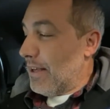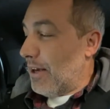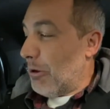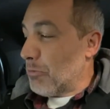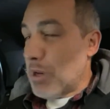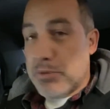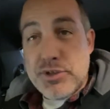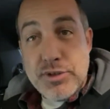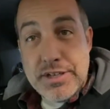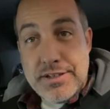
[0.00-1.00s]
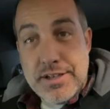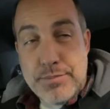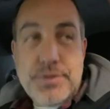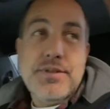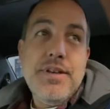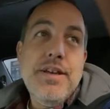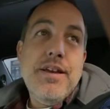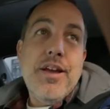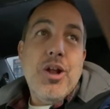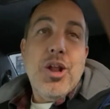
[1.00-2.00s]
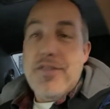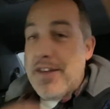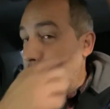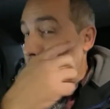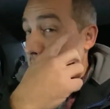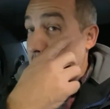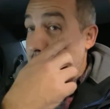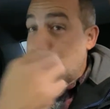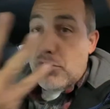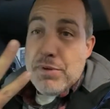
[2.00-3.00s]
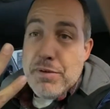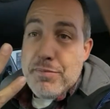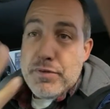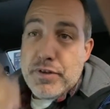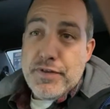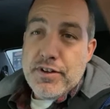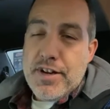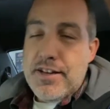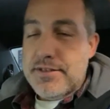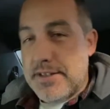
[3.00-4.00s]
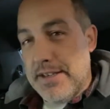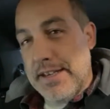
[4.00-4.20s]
A couple tuning tips and all of that. Show off my beautiful fingernails.